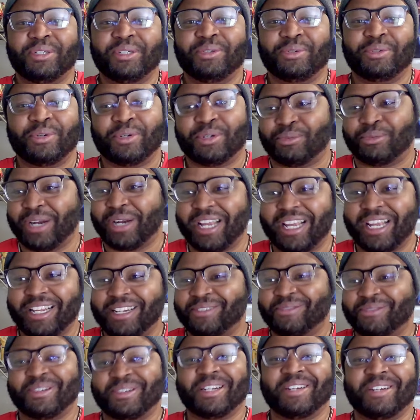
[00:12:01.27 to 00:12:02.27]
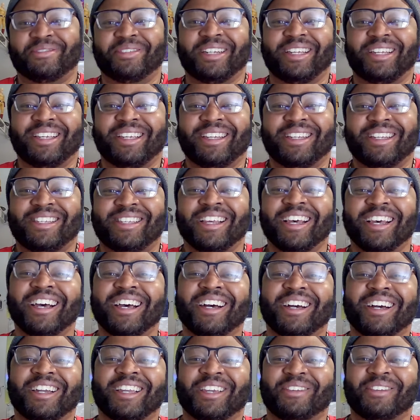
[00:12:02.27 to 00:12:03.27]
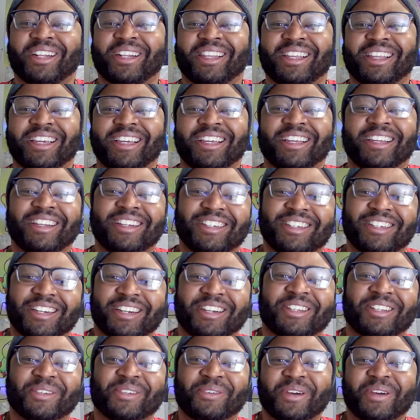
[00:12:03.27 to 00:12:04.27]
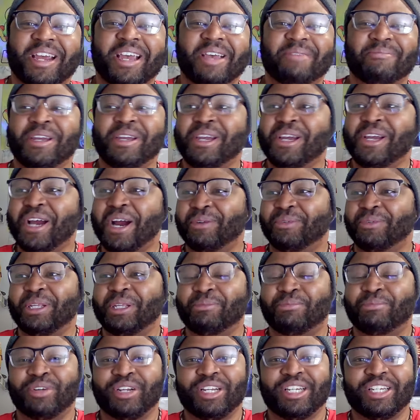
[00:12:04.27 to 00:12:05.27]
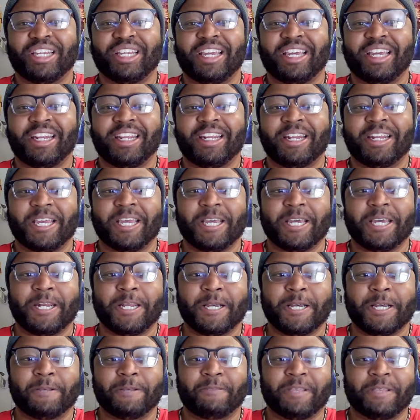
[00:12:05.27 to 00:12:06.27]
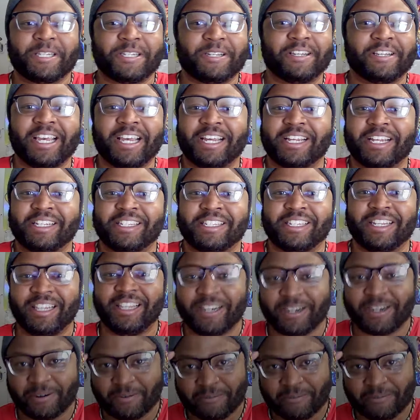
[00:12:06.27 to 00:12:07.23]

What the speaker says: or rant, whatever it is, give it a like, share, subscribe. I really appreciate it. And that's all I got. See you later.